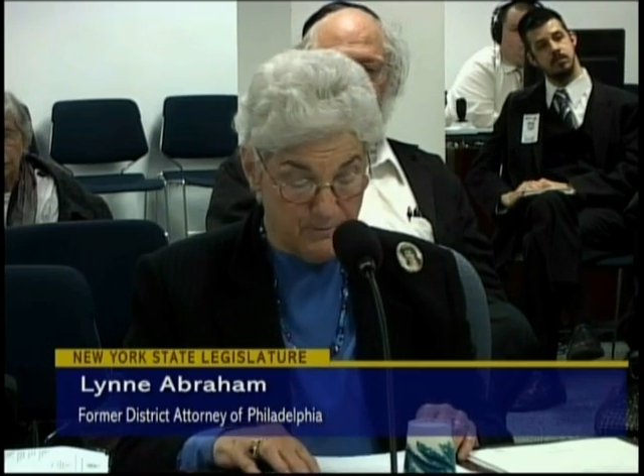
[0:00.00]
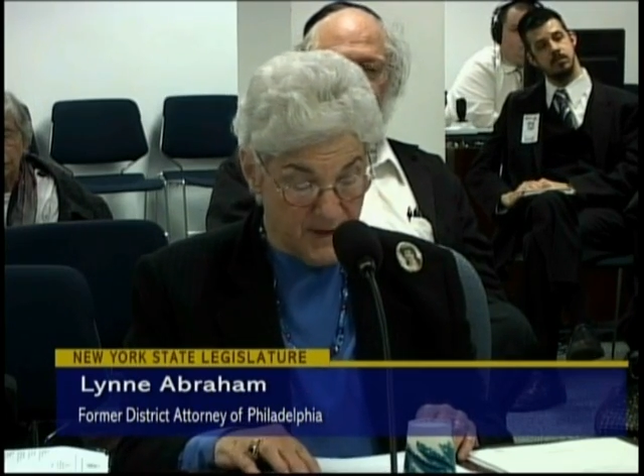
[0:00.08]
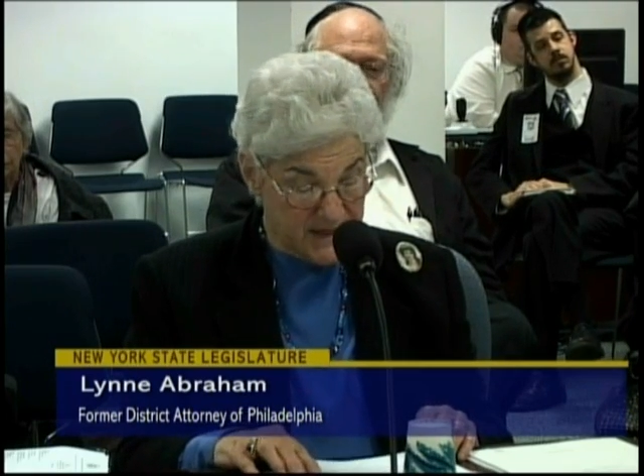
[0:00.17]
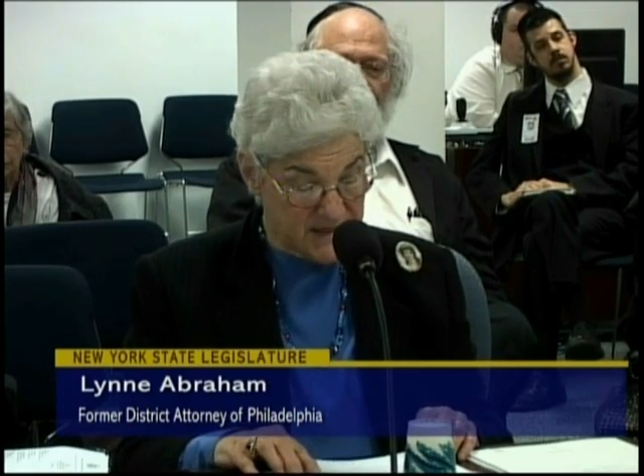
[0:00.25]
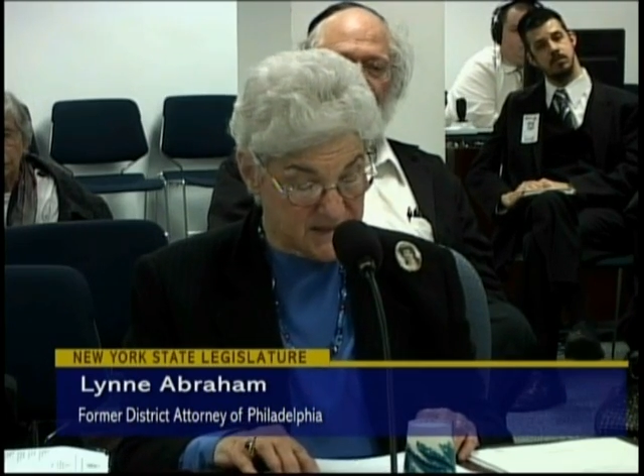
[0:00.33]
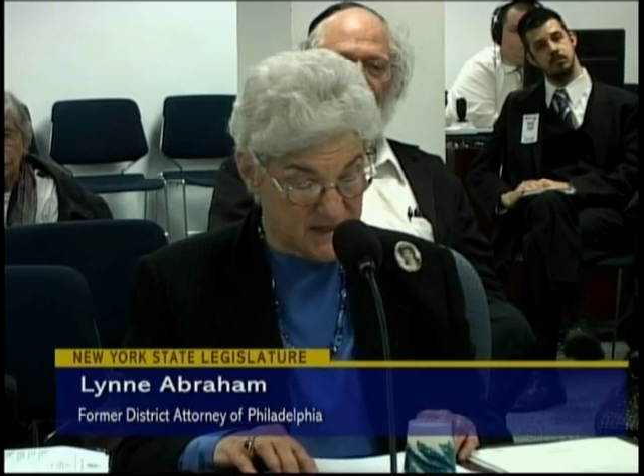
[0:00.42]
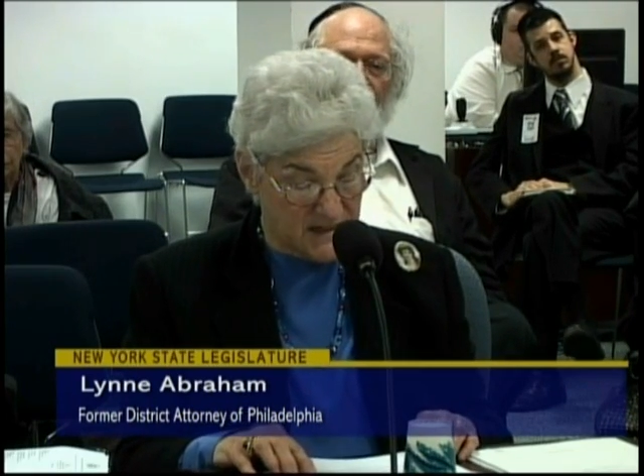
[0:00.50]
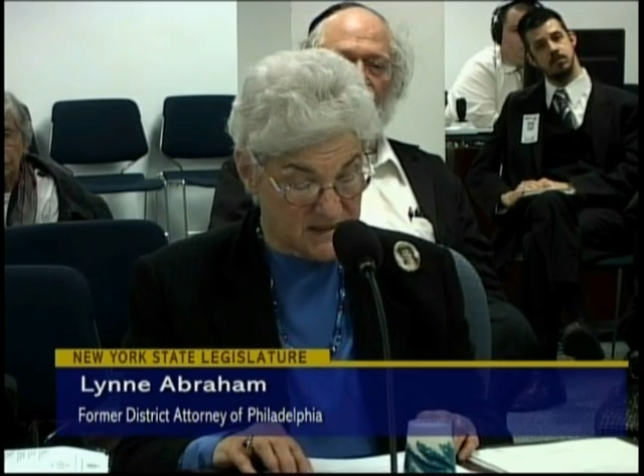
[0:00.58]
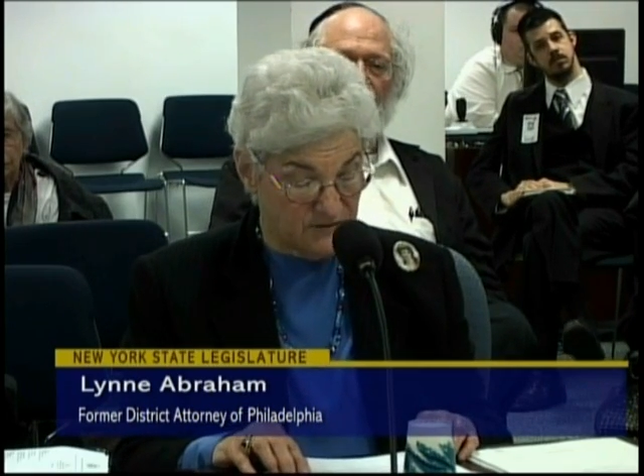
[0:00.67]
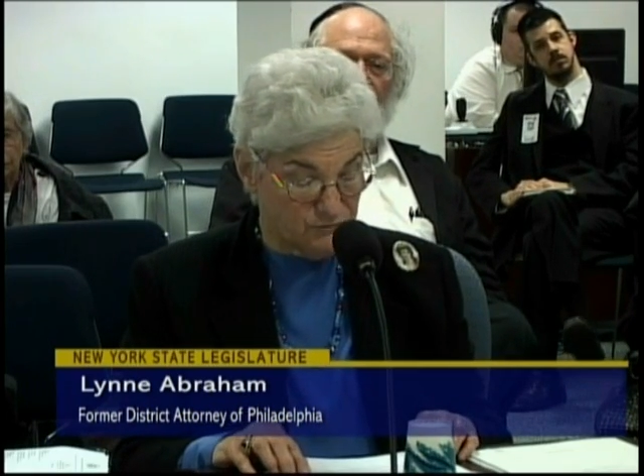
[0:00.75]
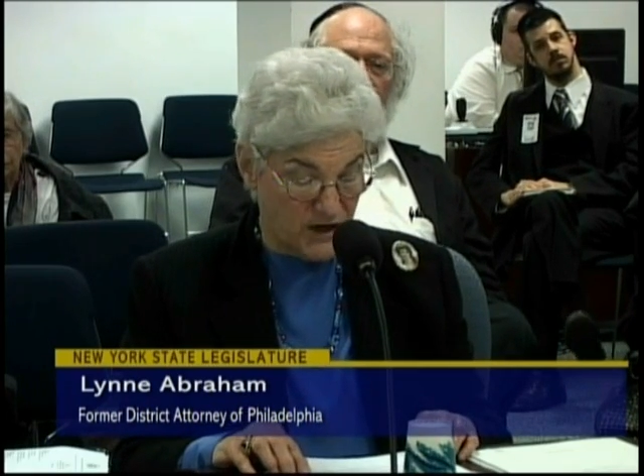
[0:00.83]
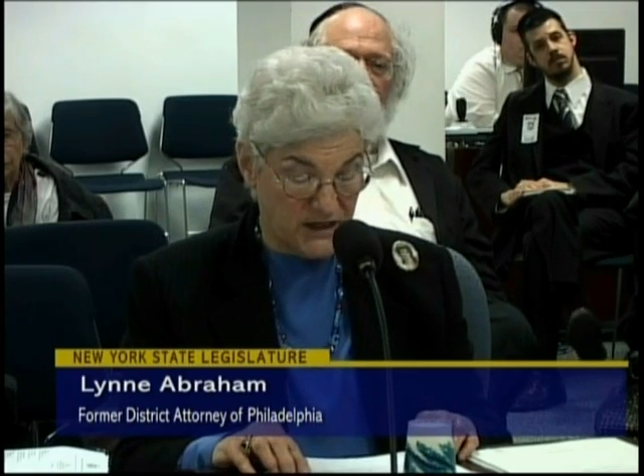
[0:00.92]
many states
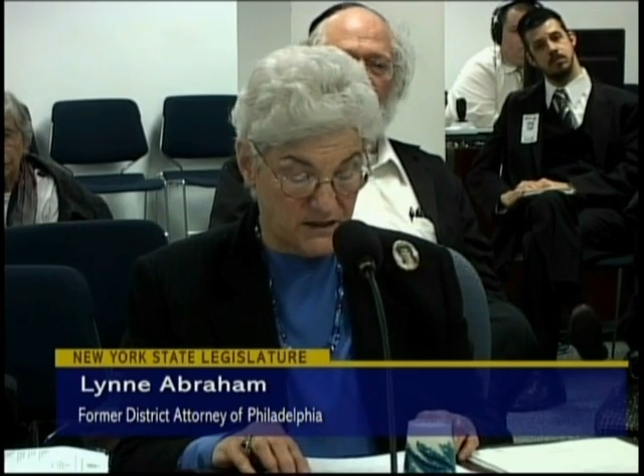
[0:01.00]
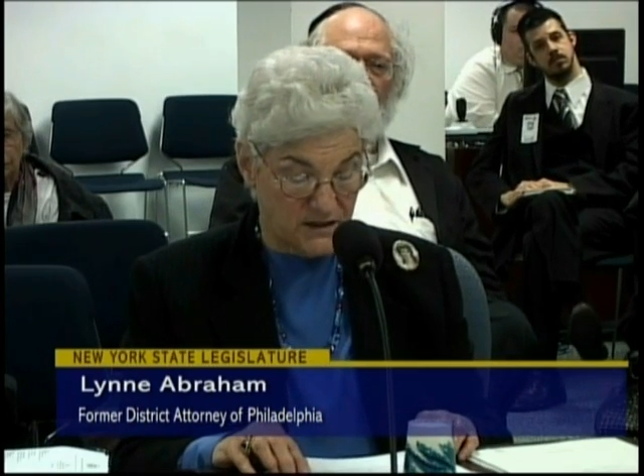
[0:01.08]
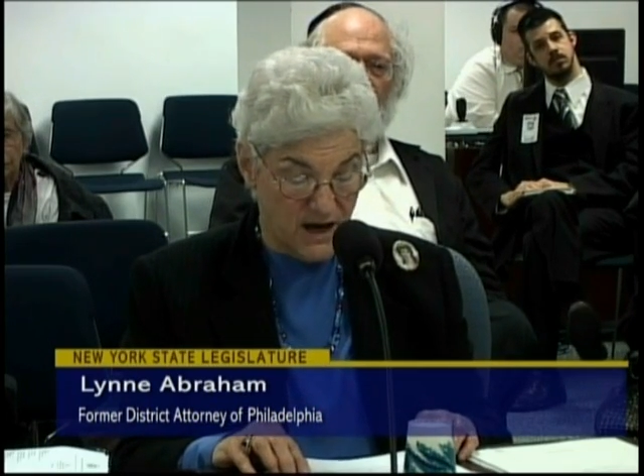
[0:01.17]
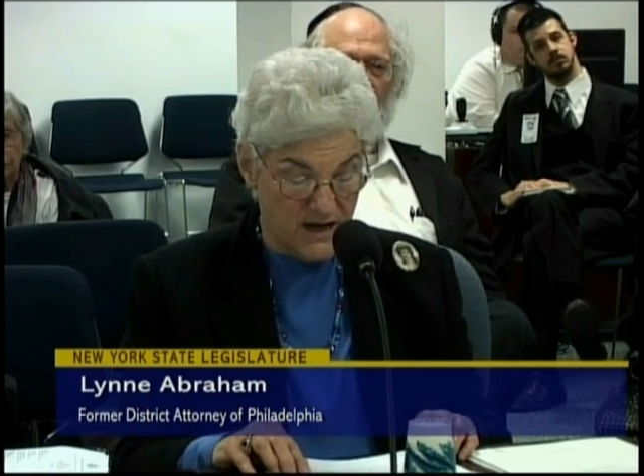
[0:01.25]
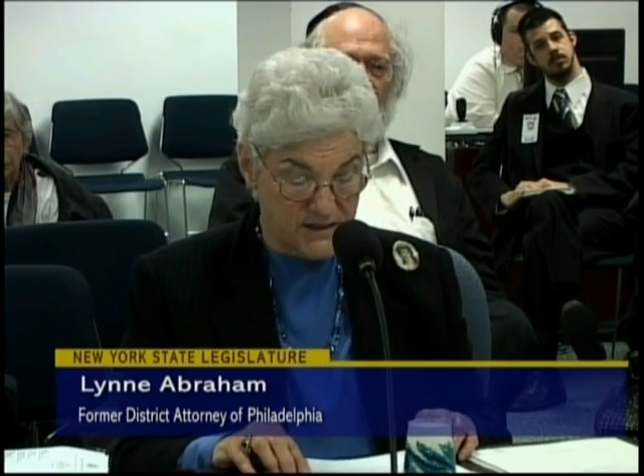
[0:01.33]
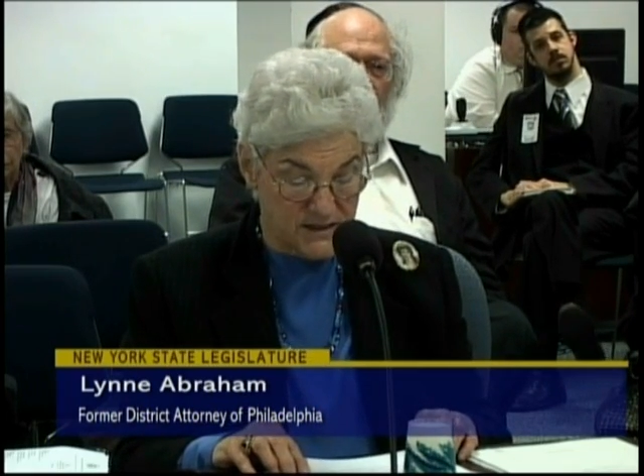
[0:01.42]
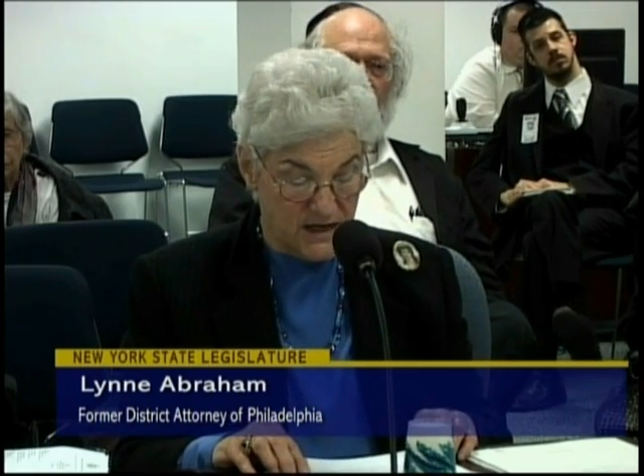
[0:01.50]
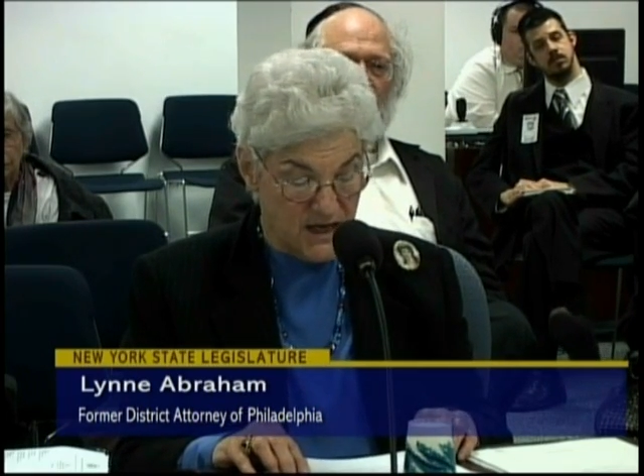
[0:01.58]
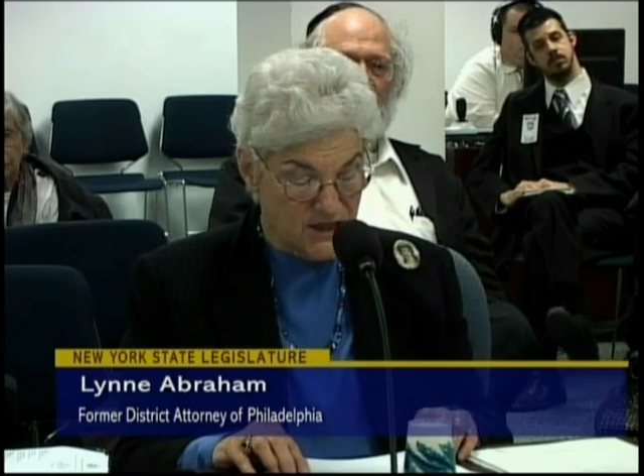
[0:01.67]
have recognized